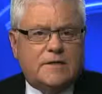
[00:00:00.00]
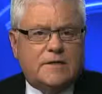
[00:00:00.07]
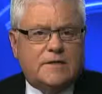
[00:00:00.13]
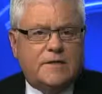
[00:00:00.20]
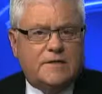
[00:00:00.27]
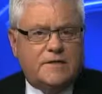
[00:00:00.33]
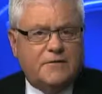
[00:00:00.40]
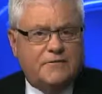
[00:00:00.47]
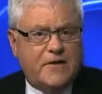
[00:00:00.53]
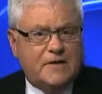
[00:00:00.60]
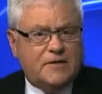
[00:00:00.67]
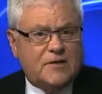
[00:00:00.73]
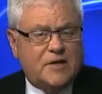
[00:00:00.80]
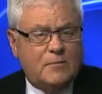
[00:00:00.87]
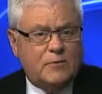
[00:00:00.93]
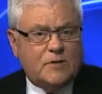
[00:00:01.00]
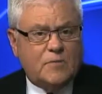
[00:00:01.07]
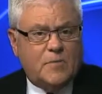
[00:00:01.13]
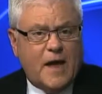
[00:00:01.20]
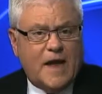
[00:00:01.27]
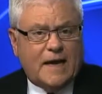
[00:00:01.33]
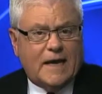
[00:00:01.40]
Sandusky's defense team was
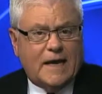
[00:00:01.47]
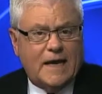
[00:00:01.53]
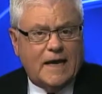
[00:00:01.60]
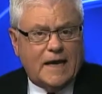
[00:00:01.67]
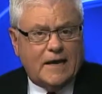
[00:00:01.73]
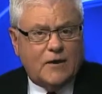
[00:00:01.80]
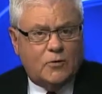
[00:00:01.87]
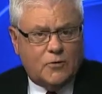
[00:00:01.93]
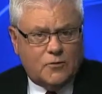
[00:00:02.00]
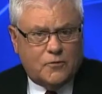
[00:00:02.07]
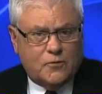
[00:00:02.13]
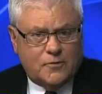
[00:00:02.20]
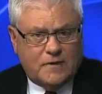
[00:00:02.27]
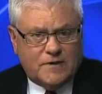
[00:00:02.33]
back in a courtroom